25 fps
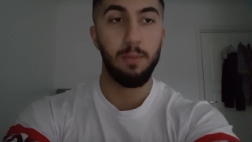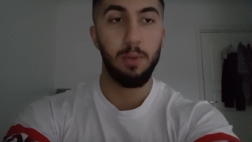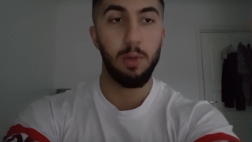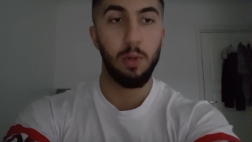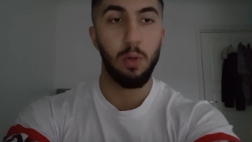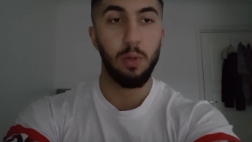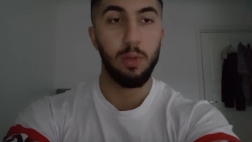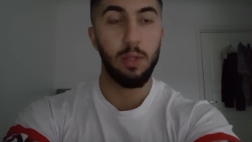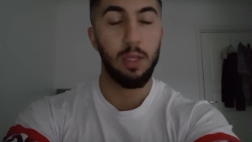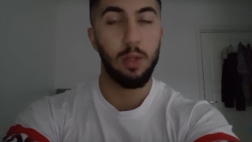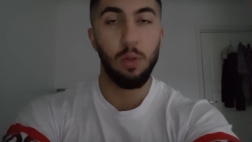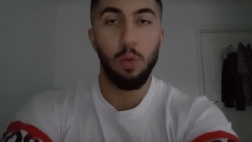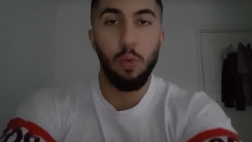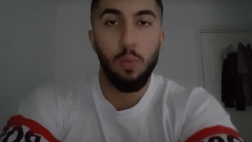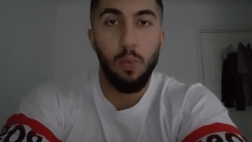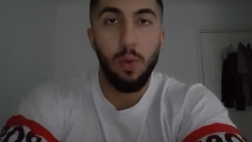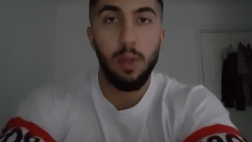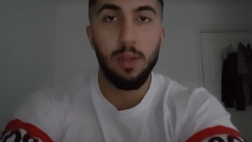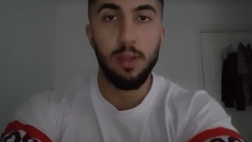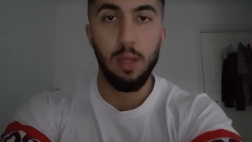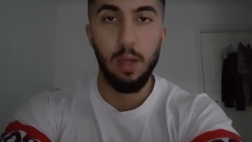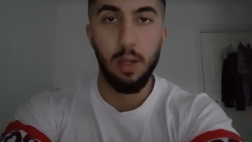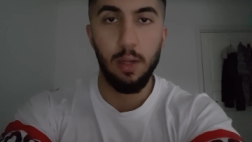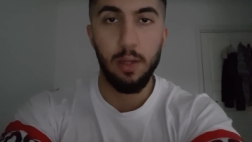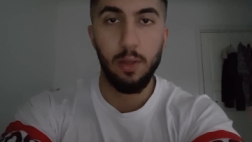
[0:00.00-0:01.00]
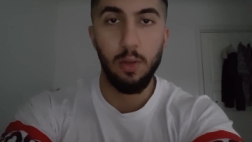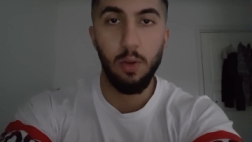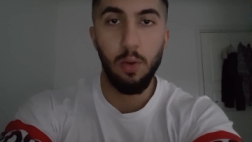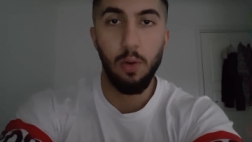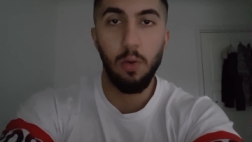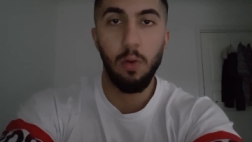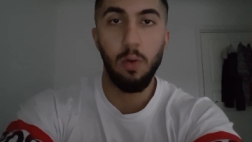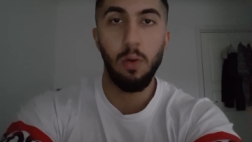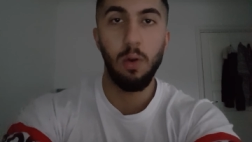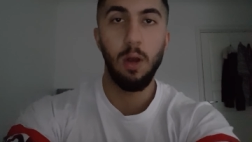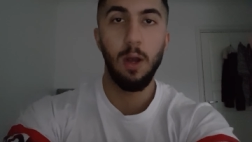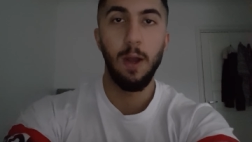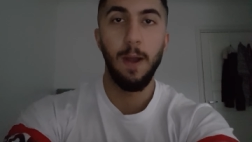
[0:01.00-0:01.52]
They don't want to like
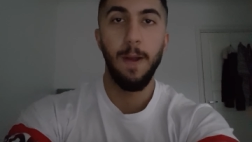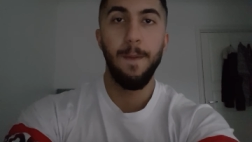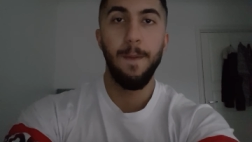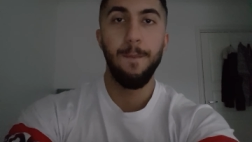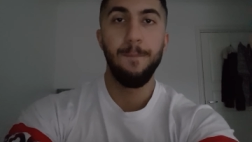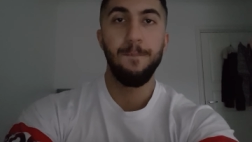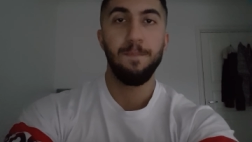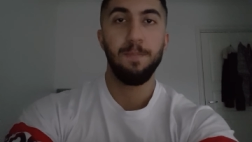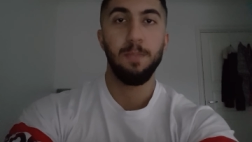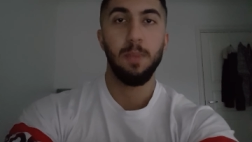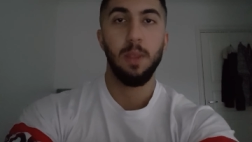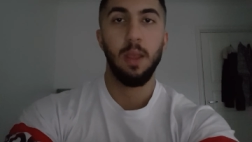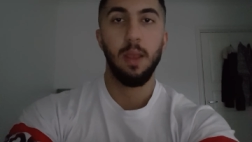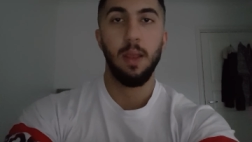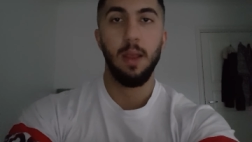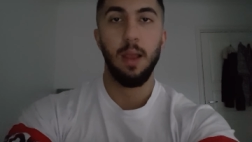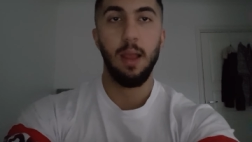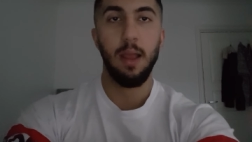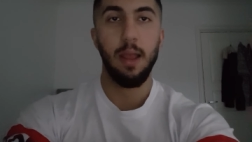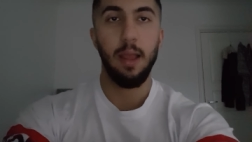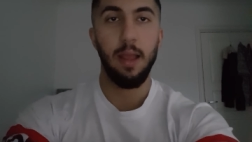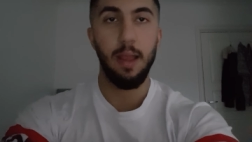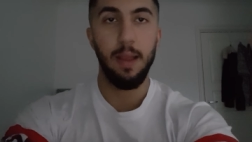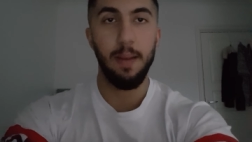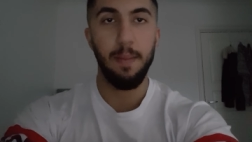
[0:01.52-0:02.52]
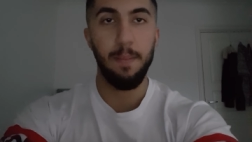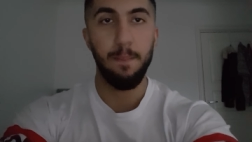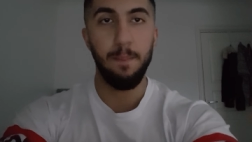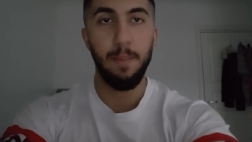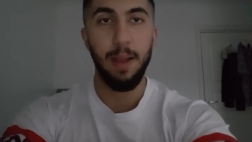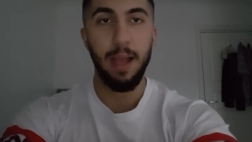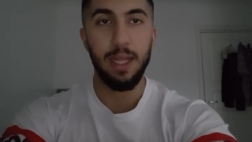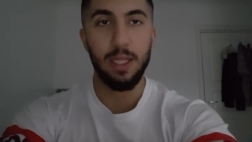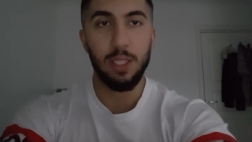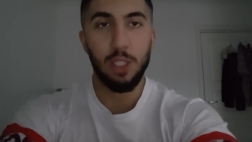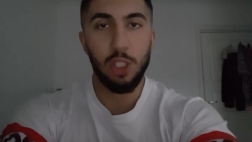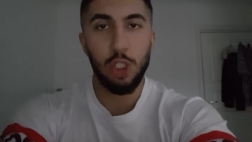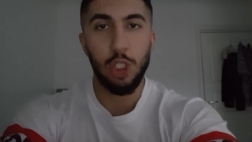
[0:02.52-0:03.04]
no
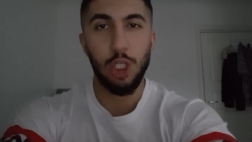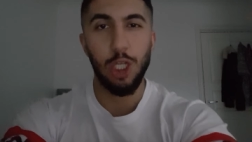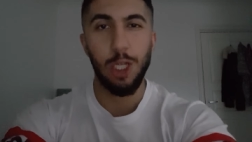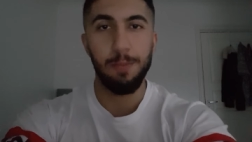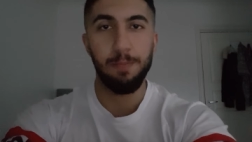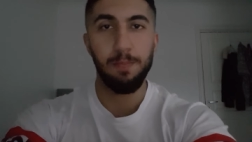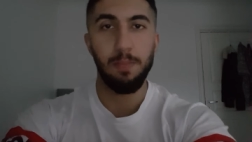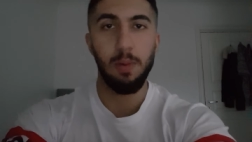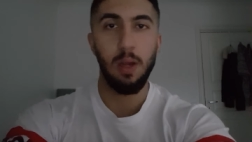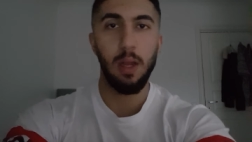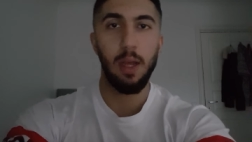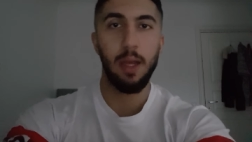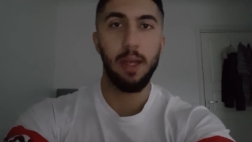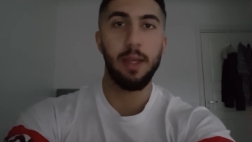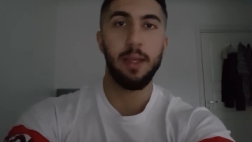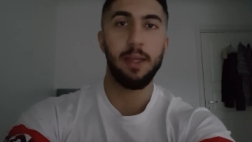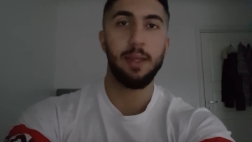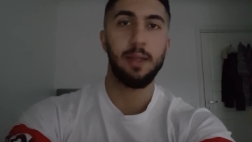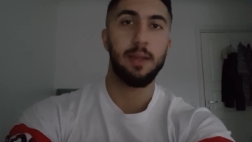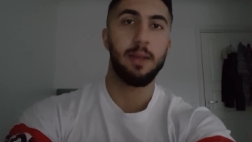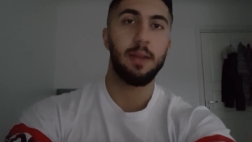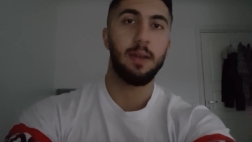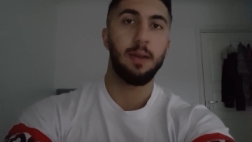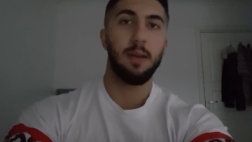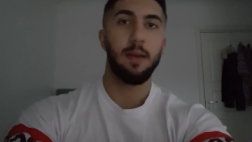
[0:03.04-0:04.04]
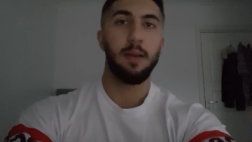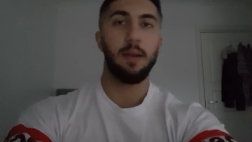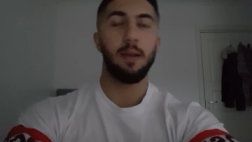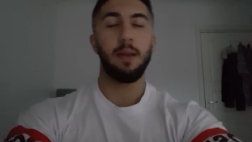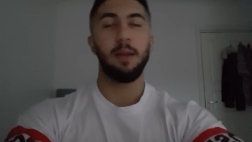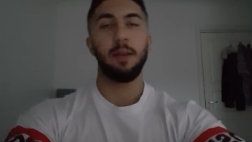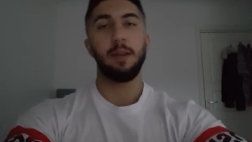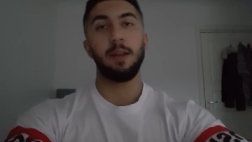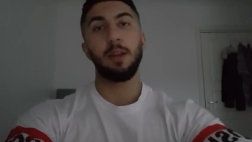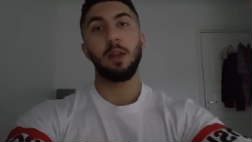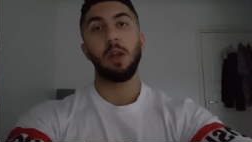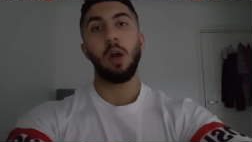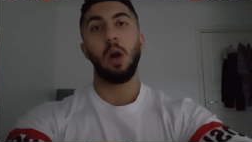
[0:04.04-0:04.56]
bad cheap like
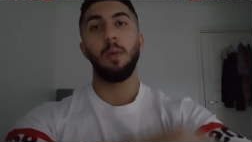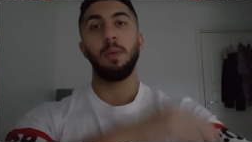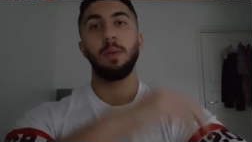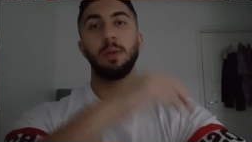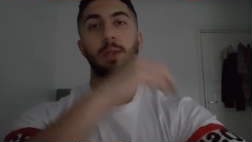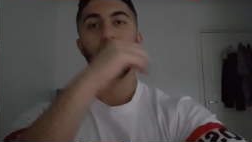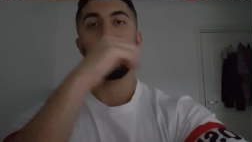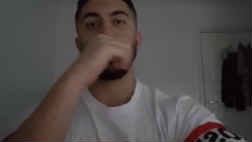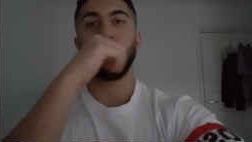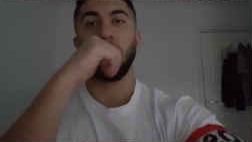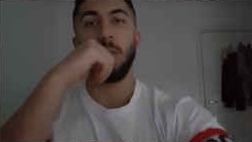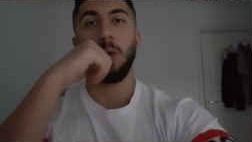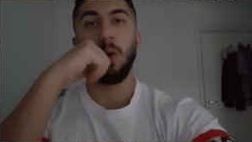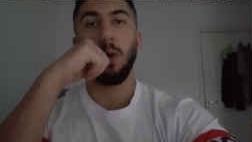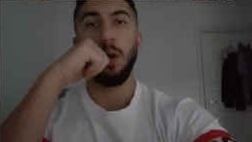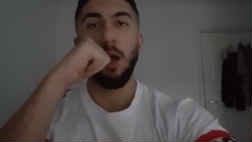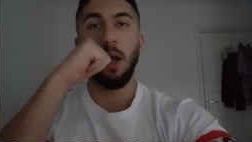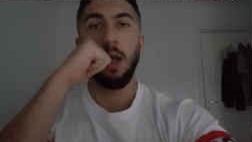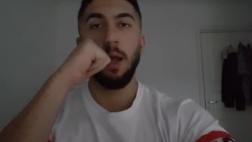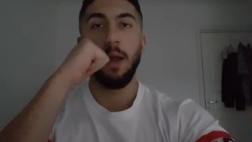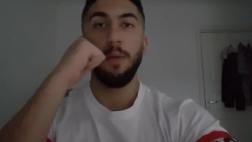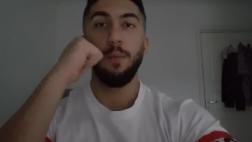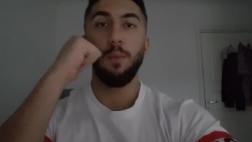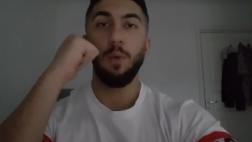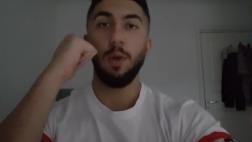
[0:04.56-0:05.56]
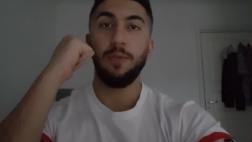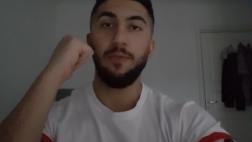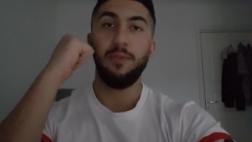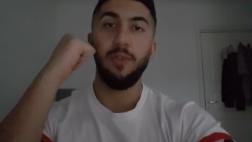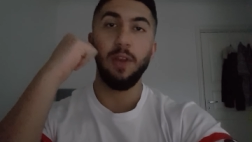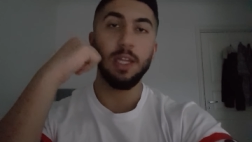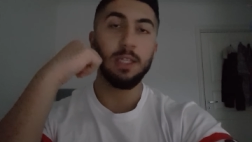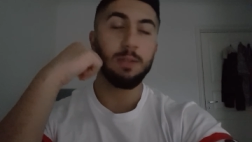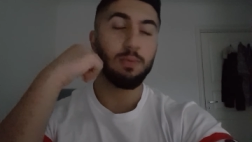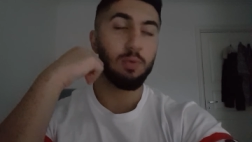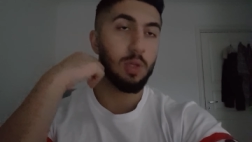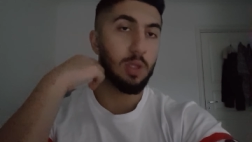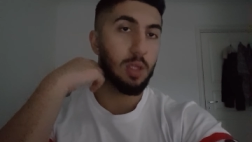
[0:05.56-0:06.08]
e-commerce. So what
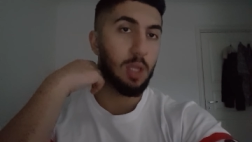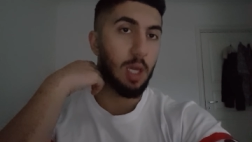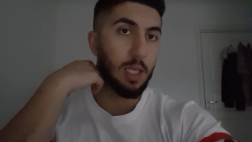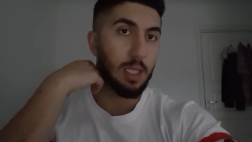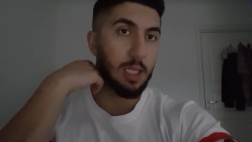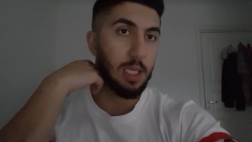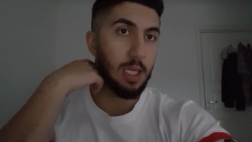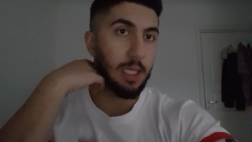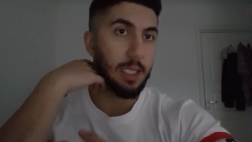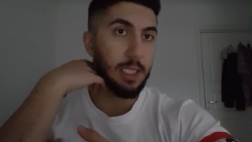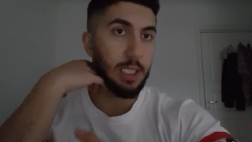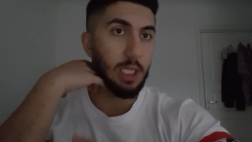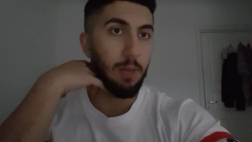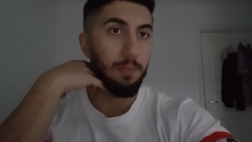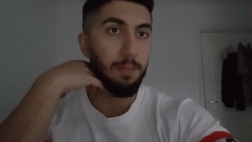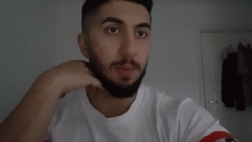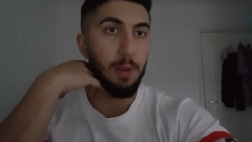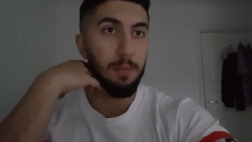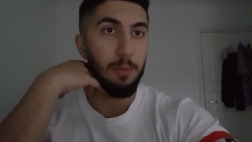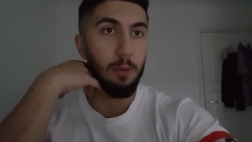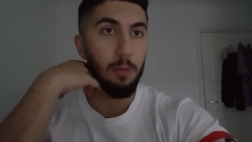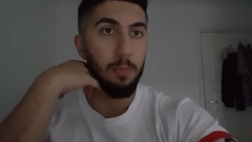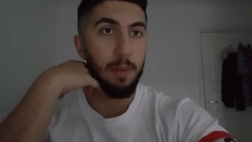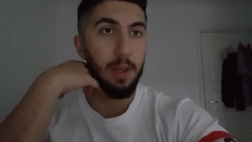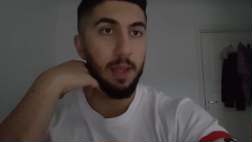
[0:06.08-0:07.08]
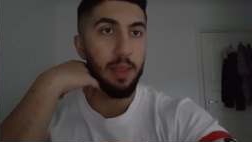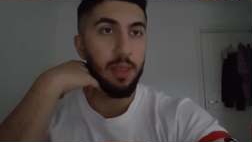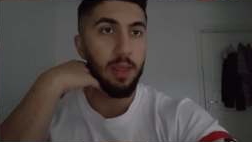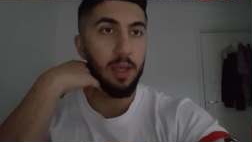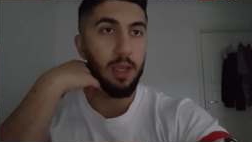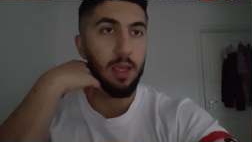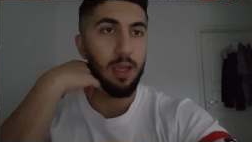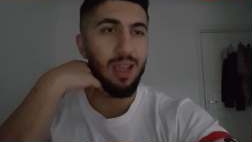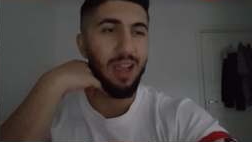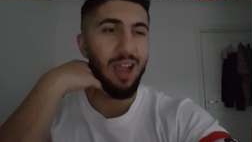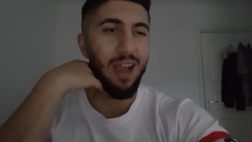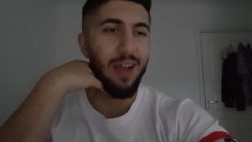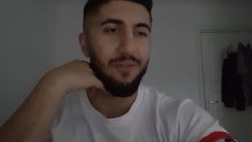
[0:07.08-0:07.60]
Facebook does, like some people may
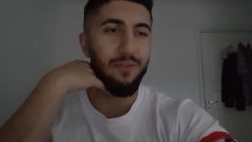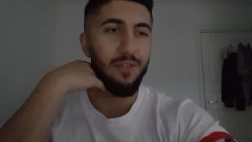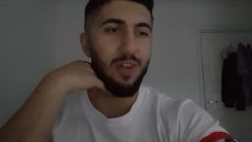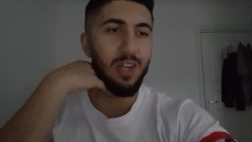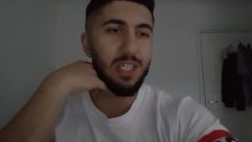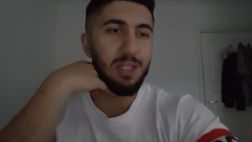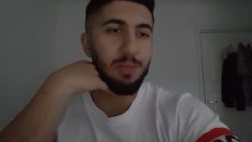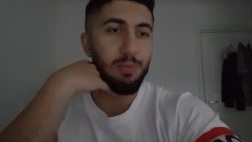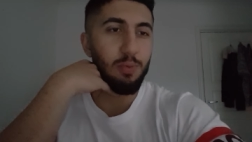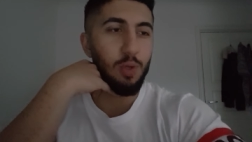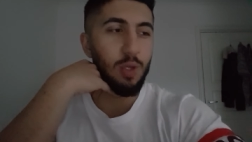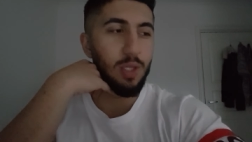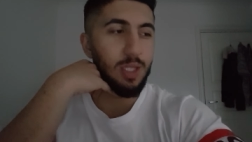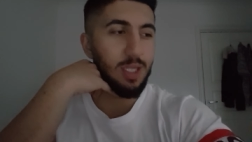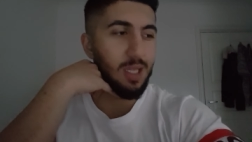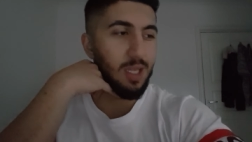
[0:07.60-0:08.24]
think, yeah, Facebook is